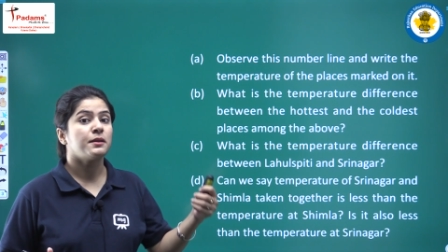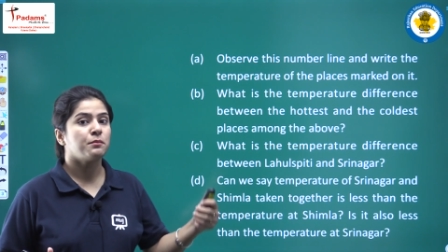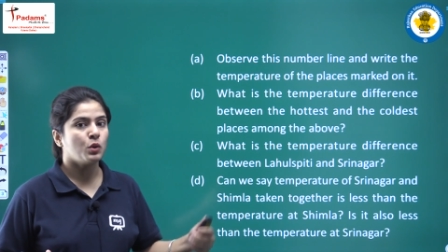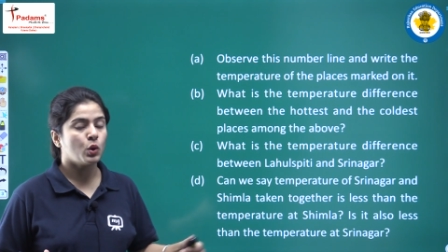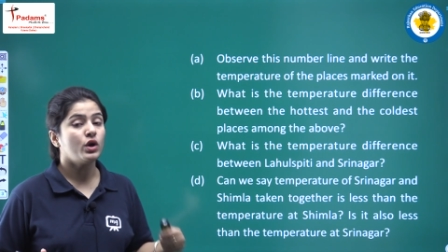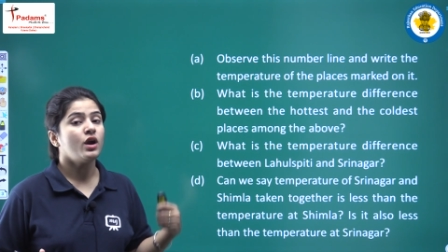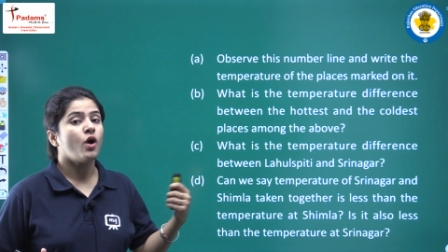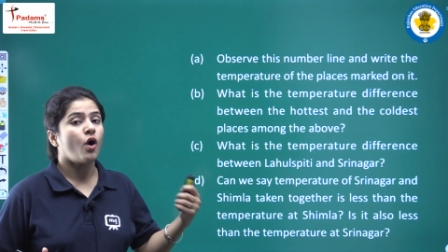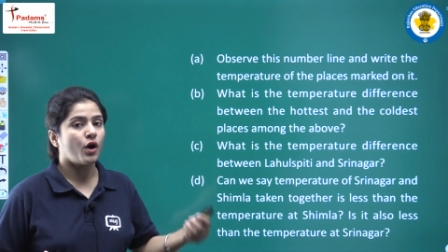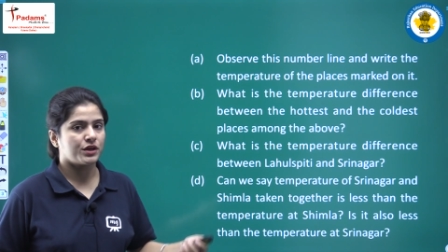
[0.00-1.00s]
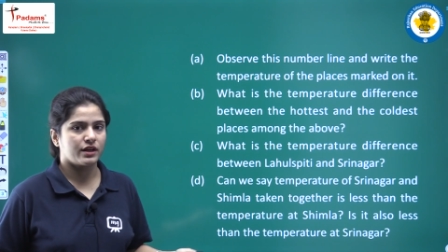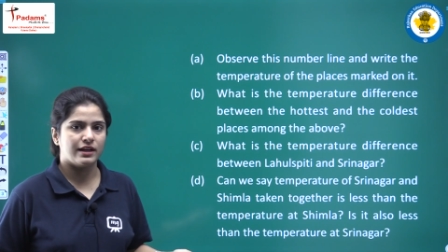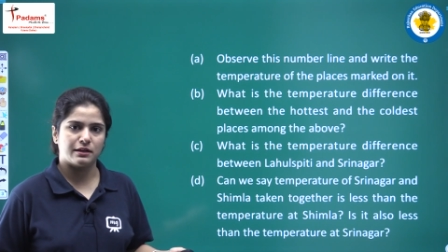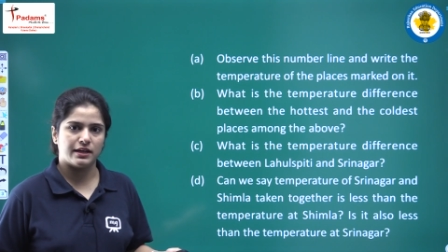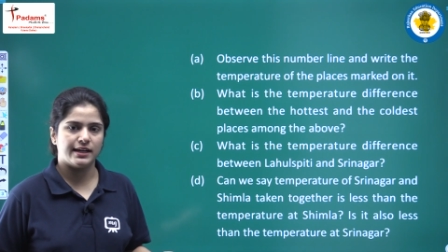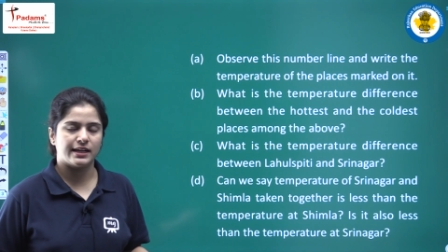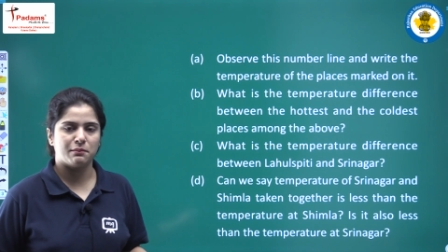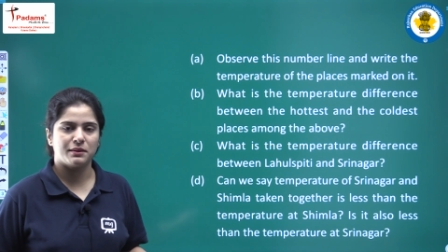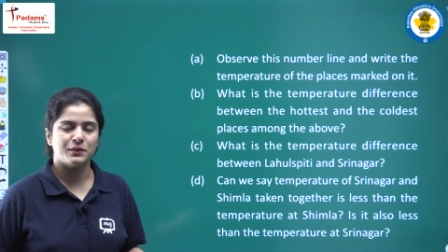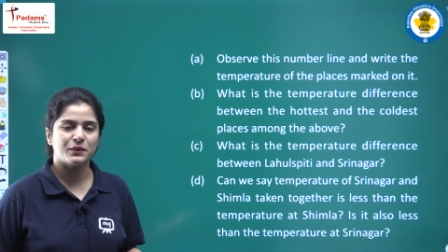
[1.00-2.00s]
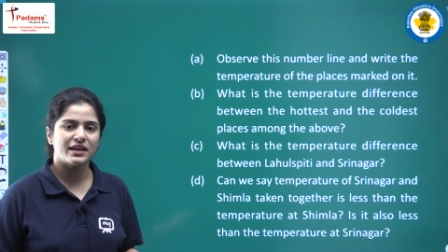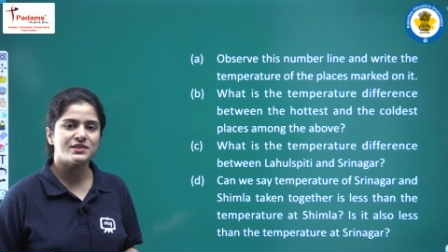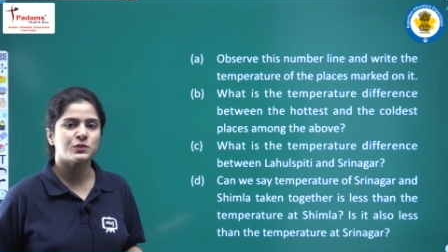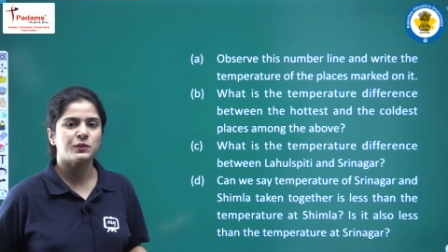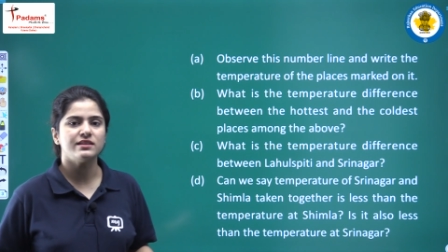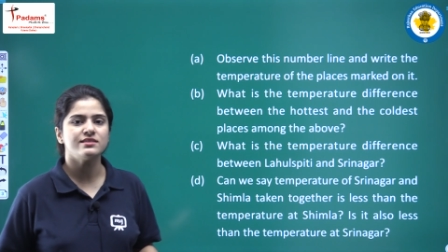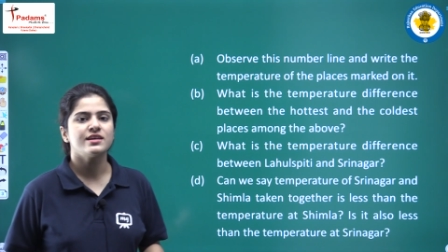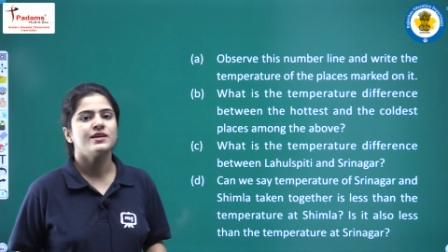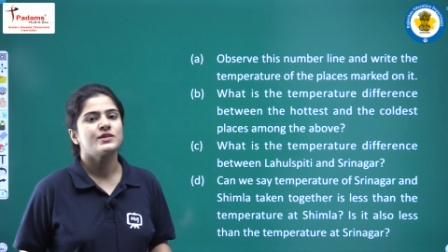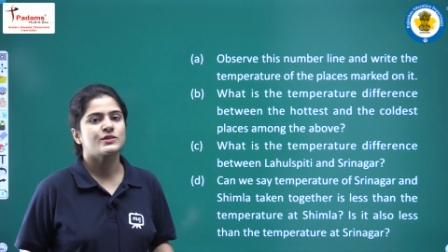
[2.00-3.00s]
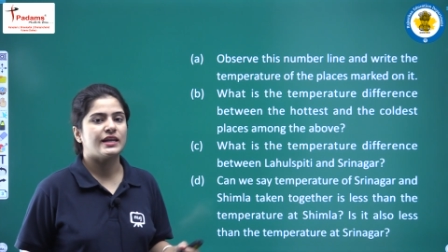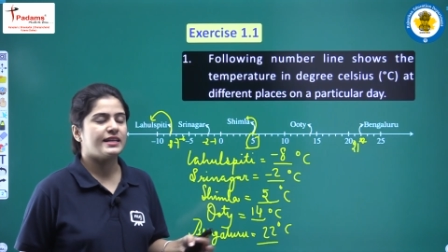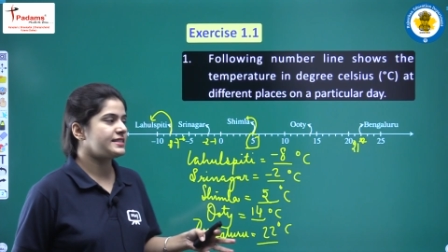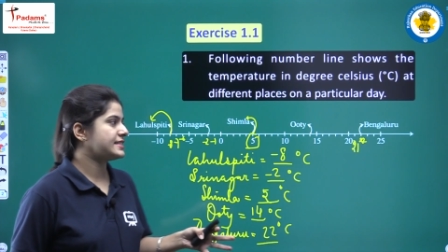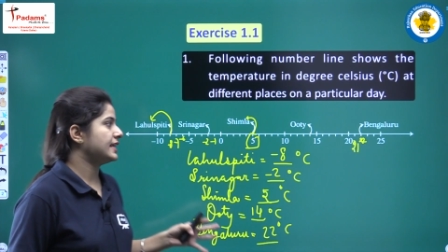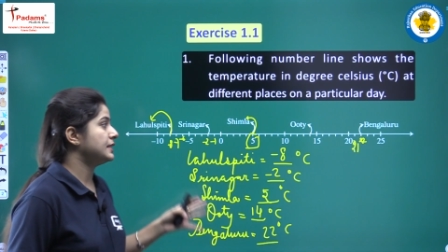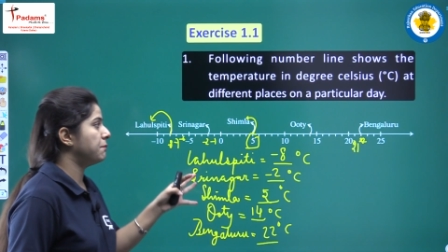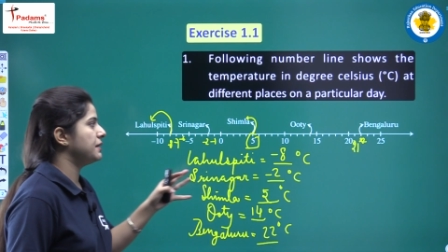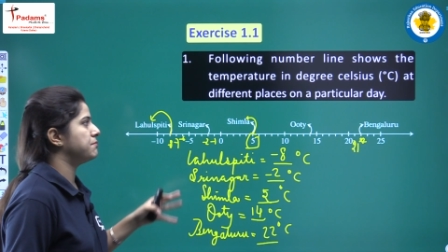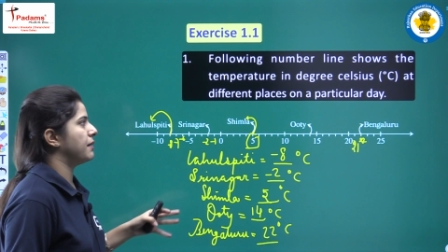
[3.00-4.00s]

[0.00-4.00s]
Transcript: more hotter it it'll be okay students. So, let's see the B